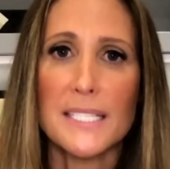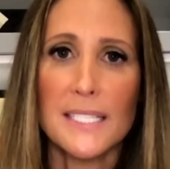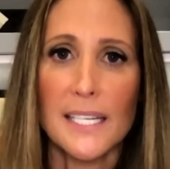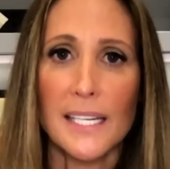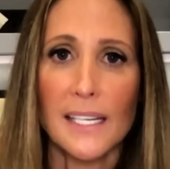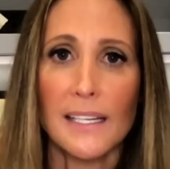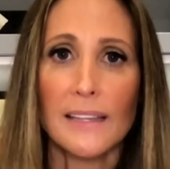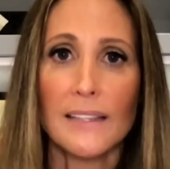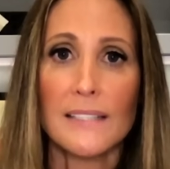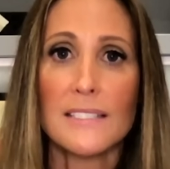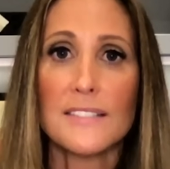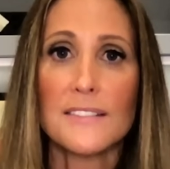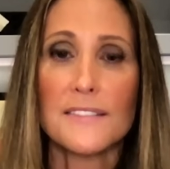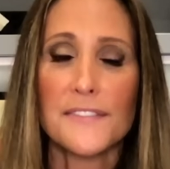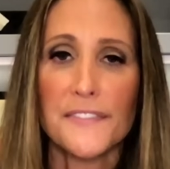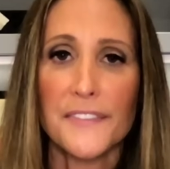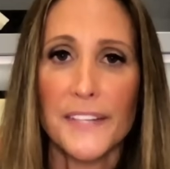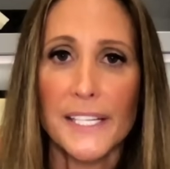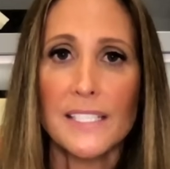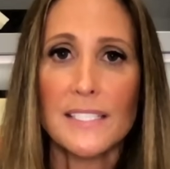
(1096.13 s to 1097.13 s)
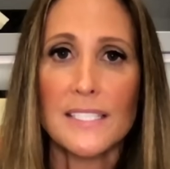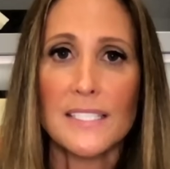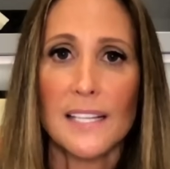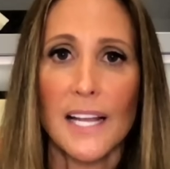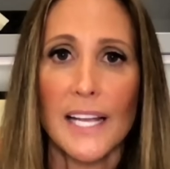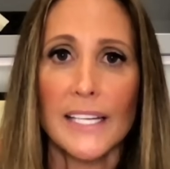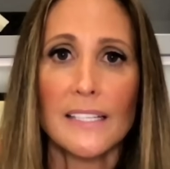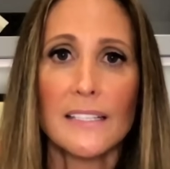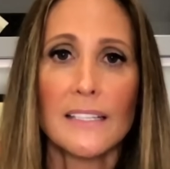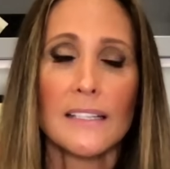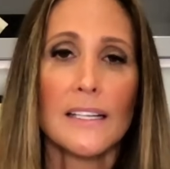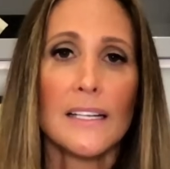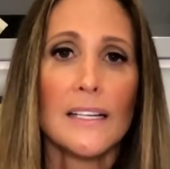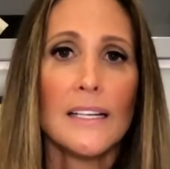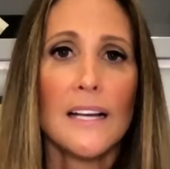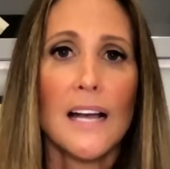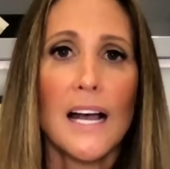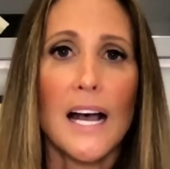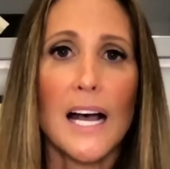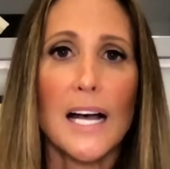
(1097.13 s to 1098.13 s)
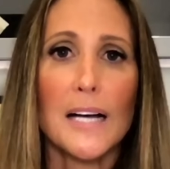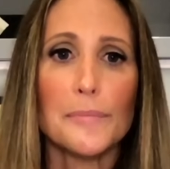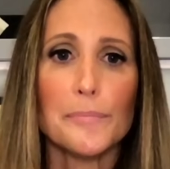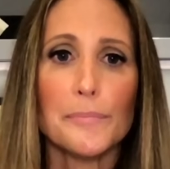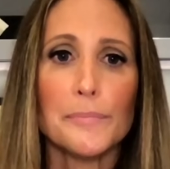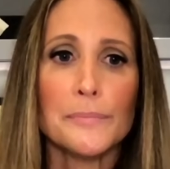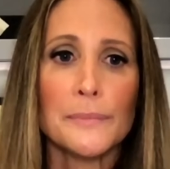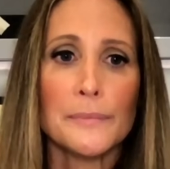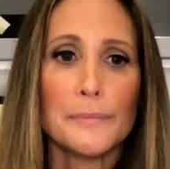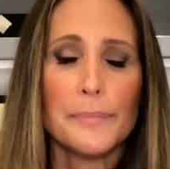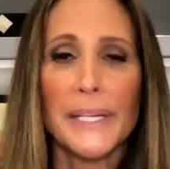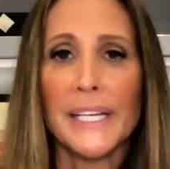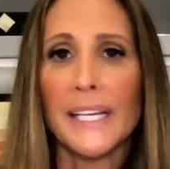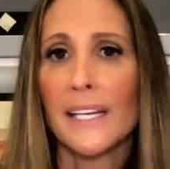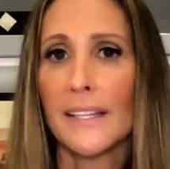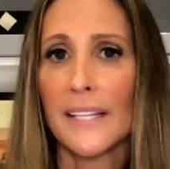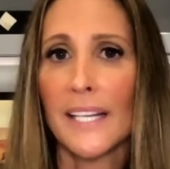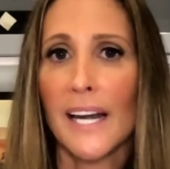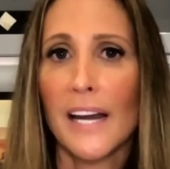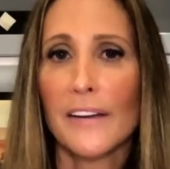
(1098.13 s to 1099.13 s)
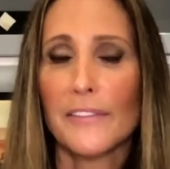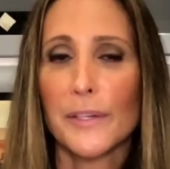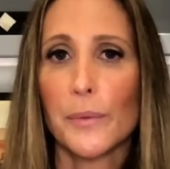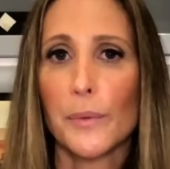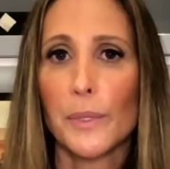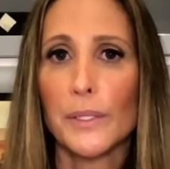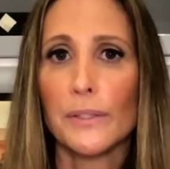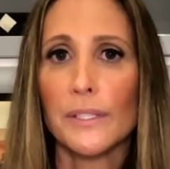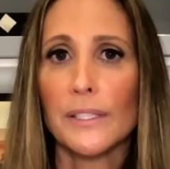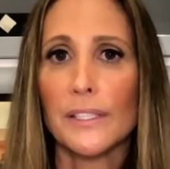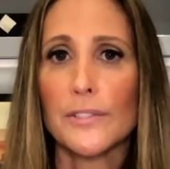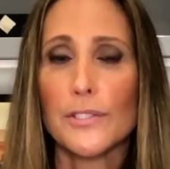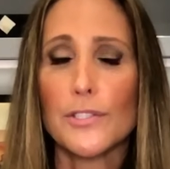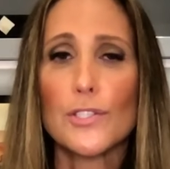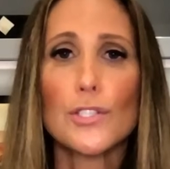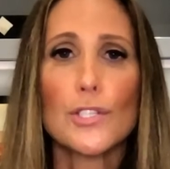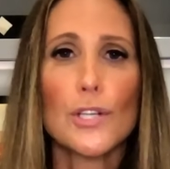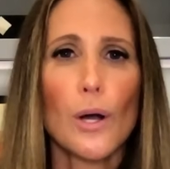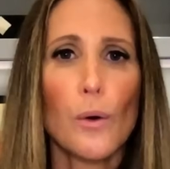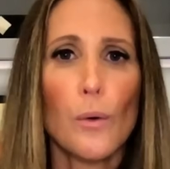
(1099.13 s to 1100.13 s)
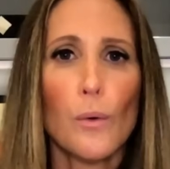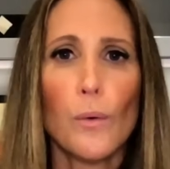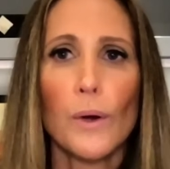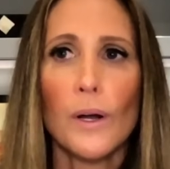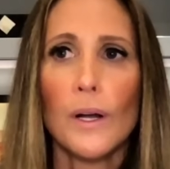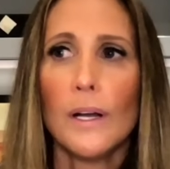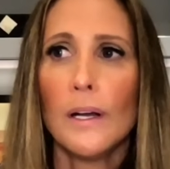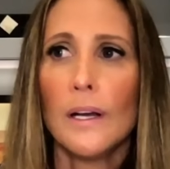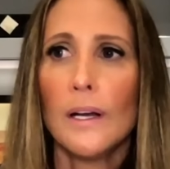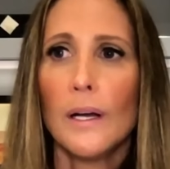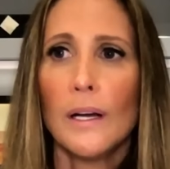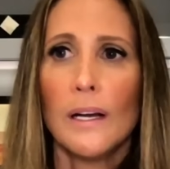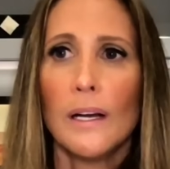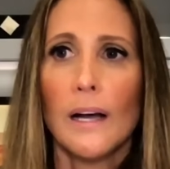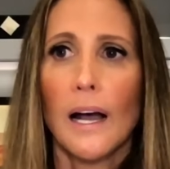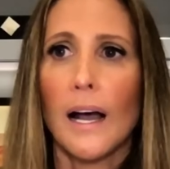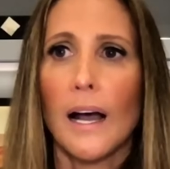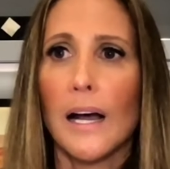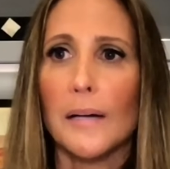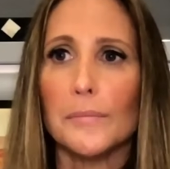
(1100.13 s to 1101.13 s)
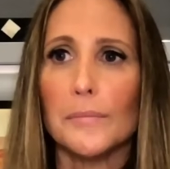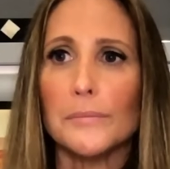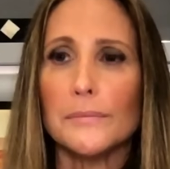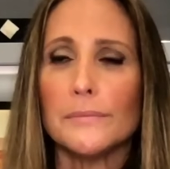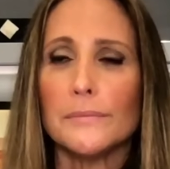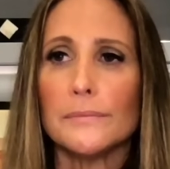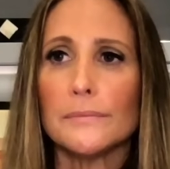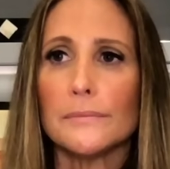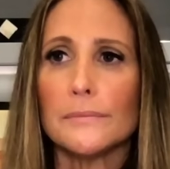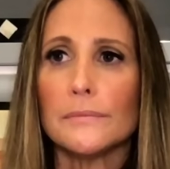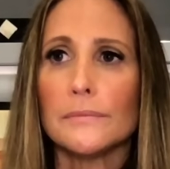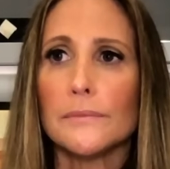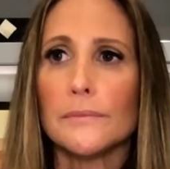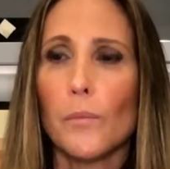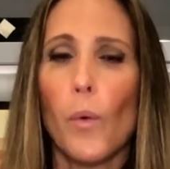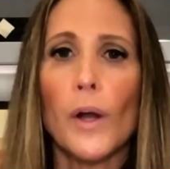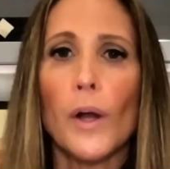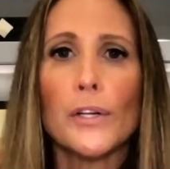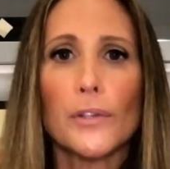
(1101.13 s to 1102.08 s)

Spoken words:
Stephanie's book offered validation of their long-held suspicions about Melania's role in the Trump administration.